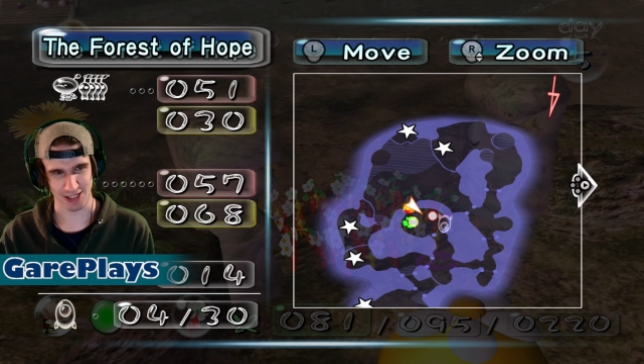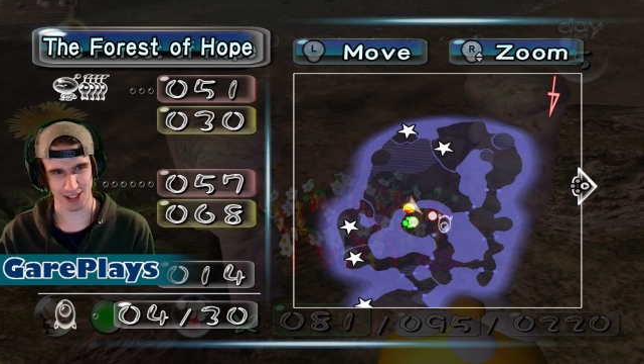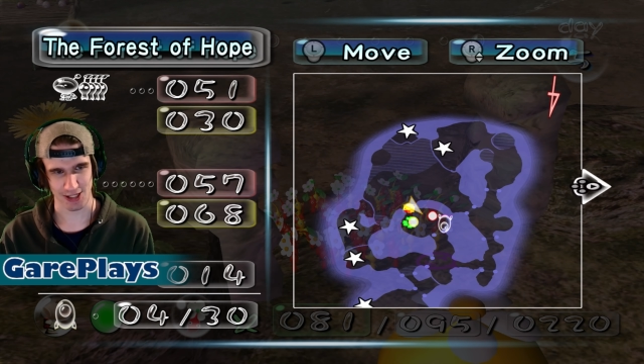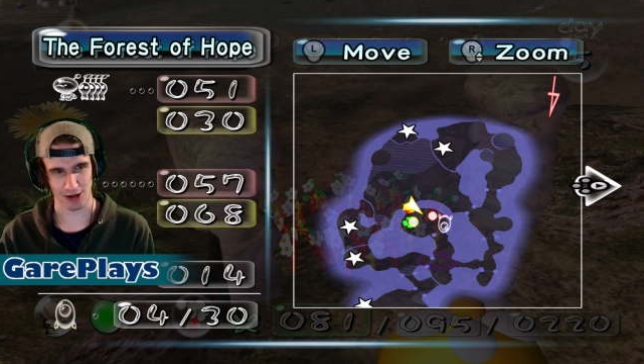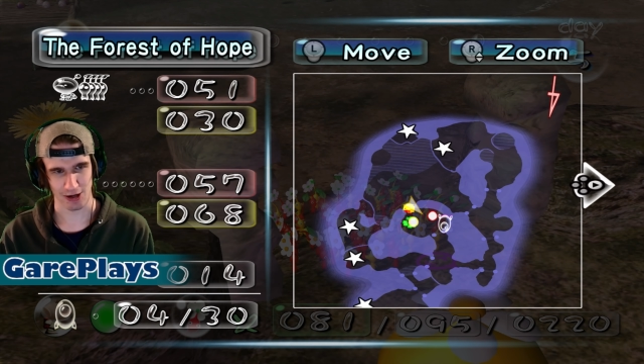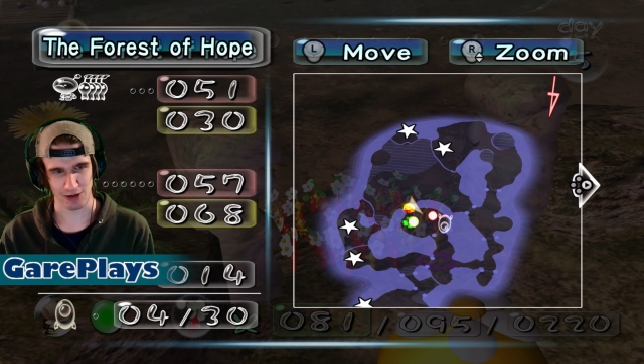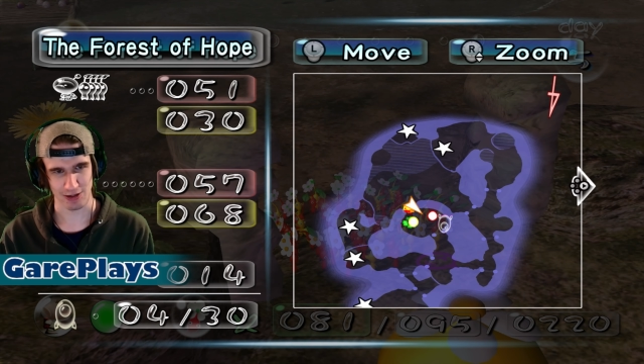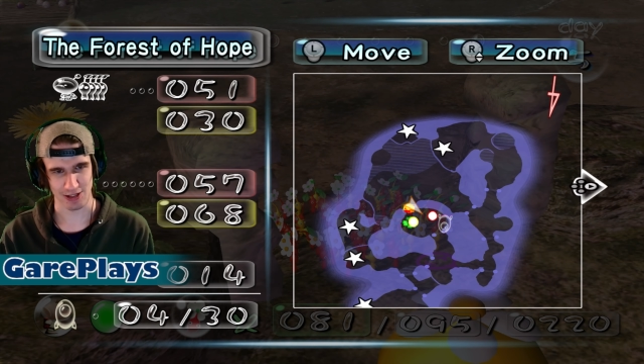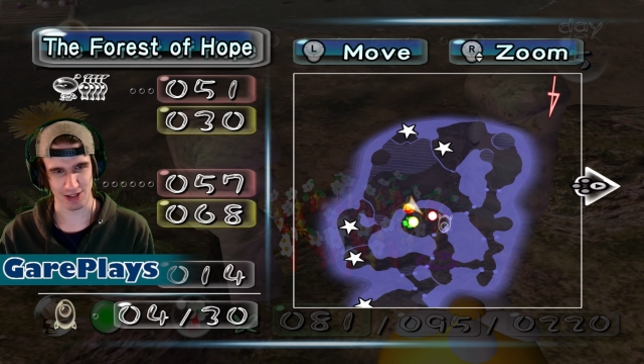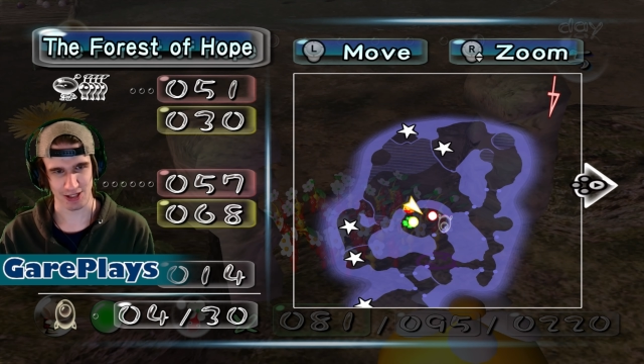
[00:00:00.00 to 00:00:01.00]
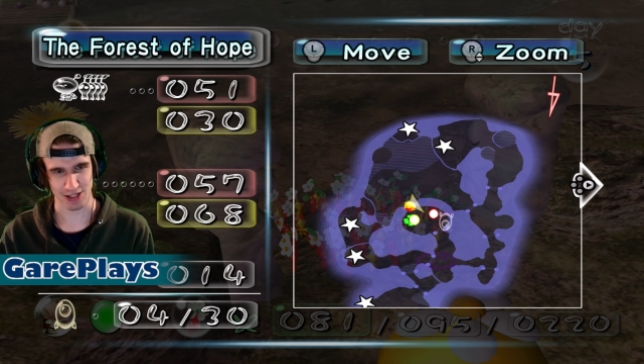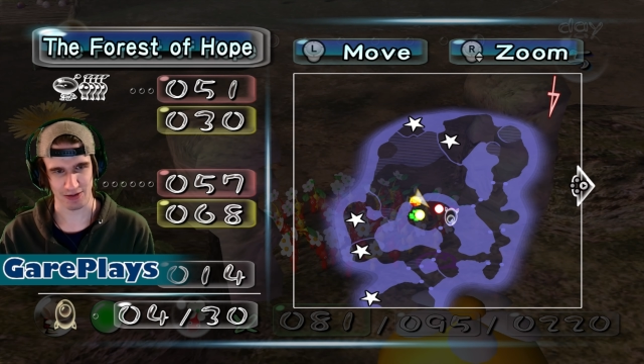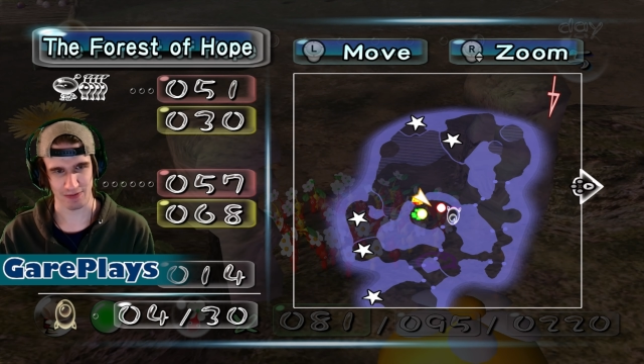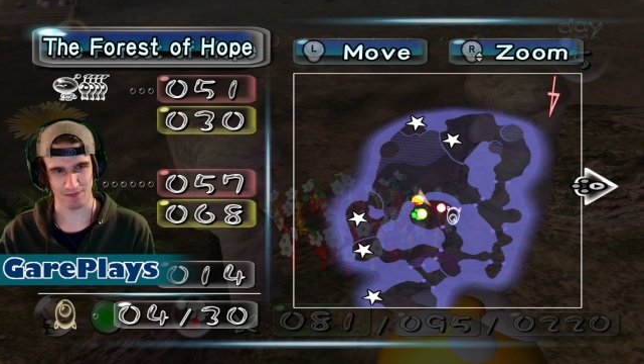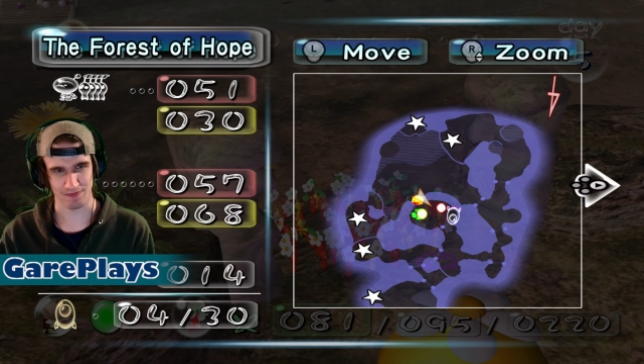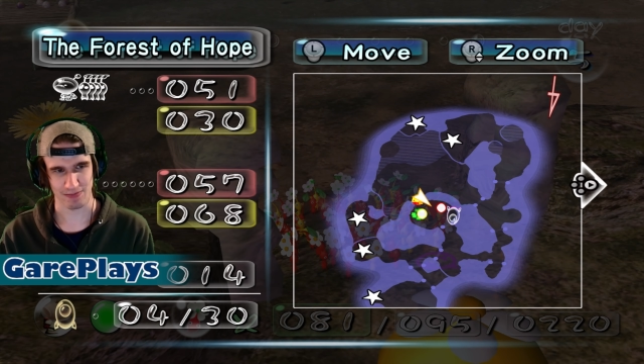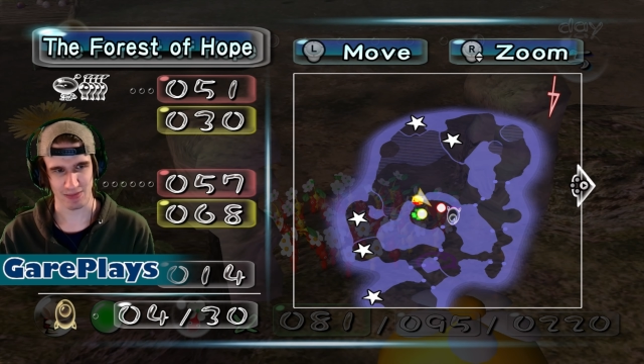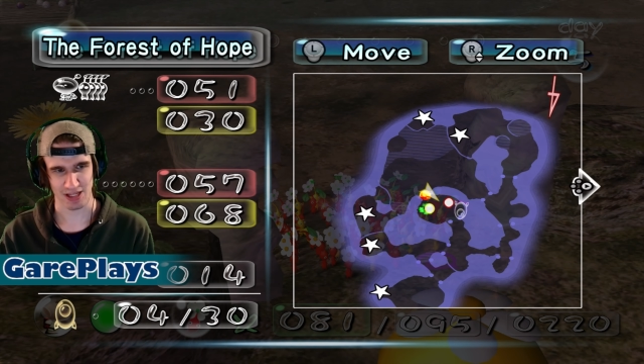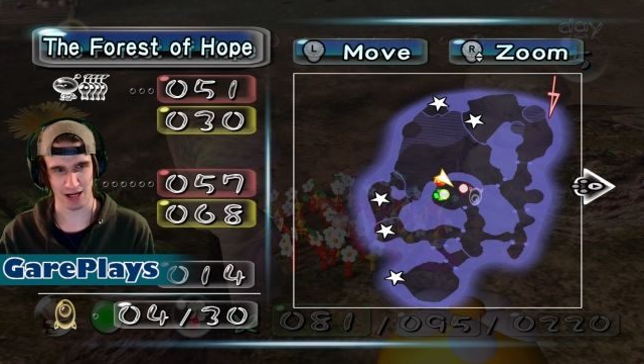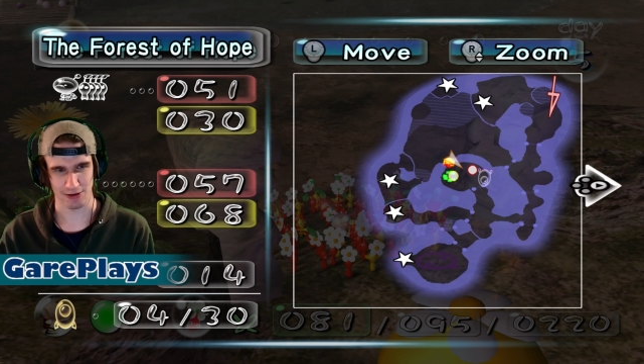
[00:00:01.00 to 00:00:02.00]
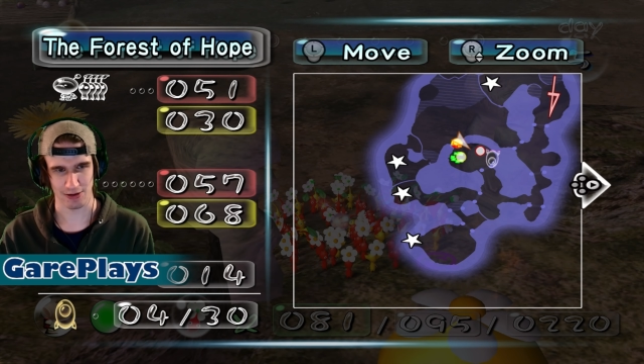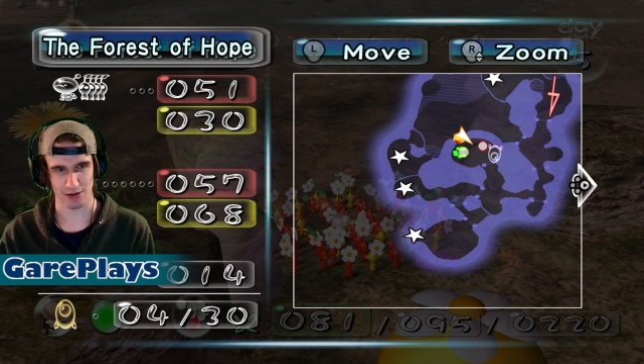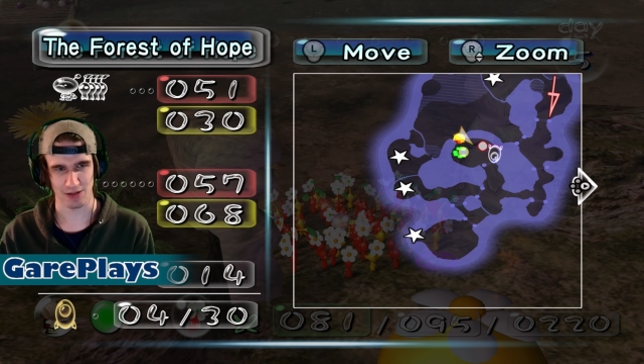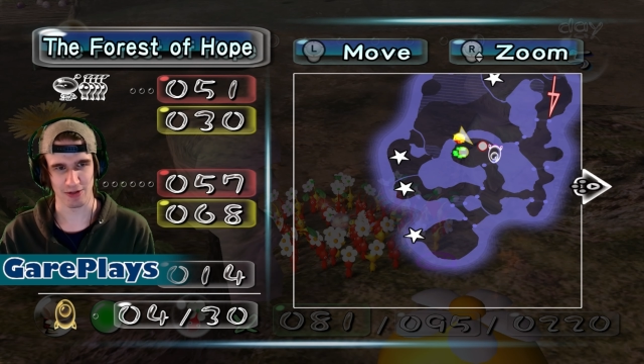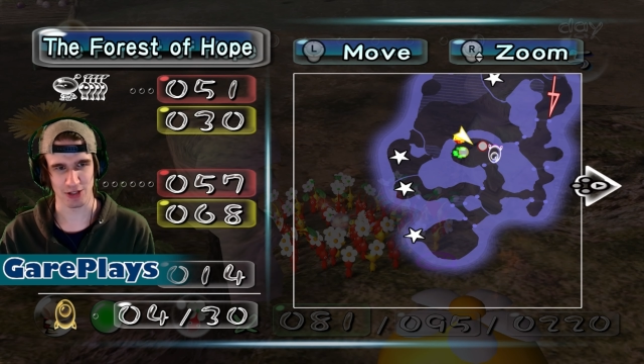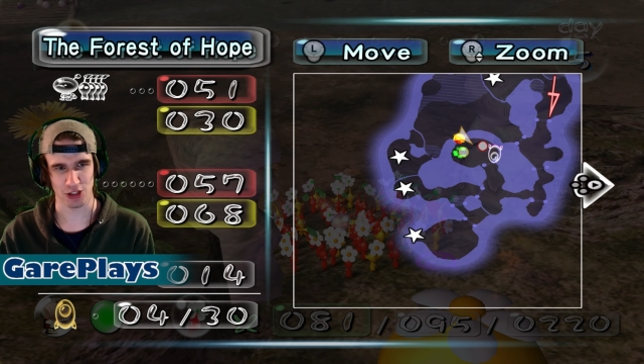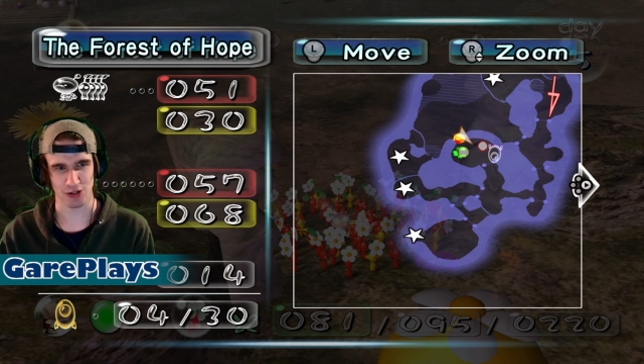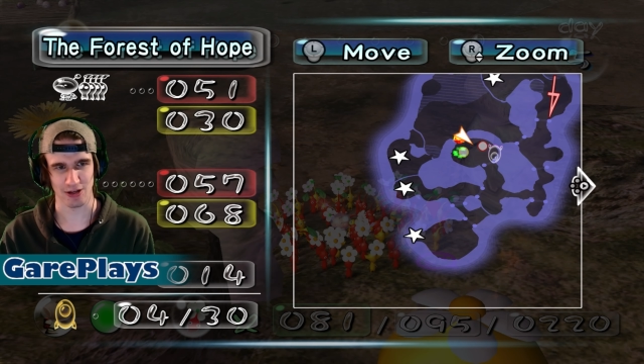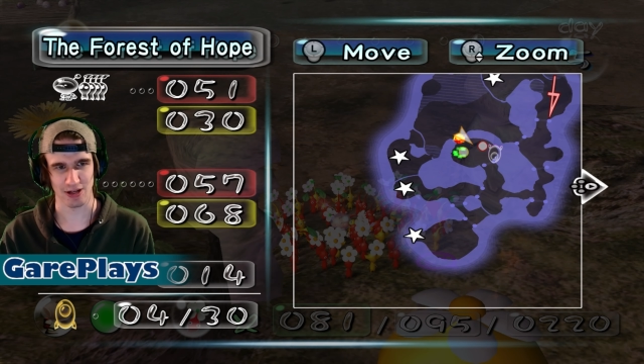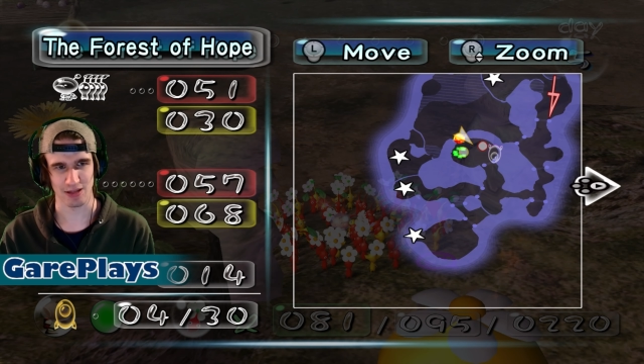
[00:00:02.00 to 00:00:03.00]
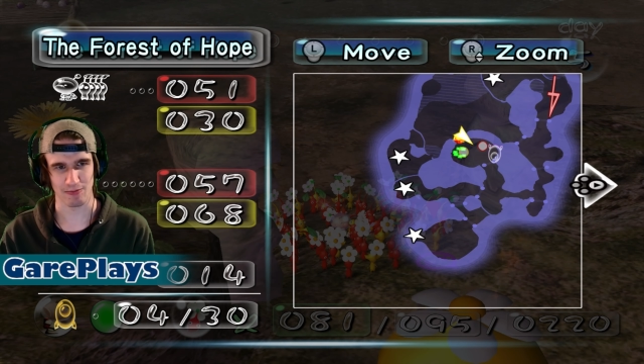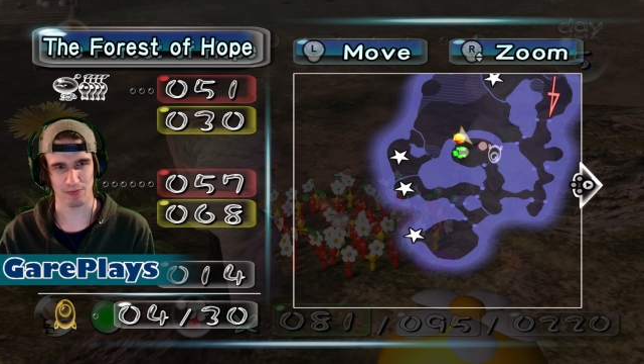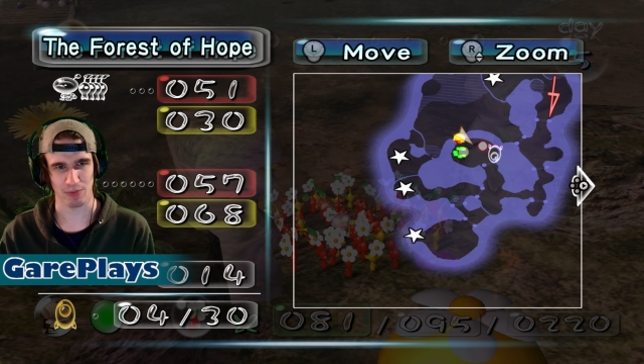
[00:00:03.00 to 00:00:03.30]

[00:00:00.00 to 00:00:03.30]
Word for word: So there's um yeah the the majority of the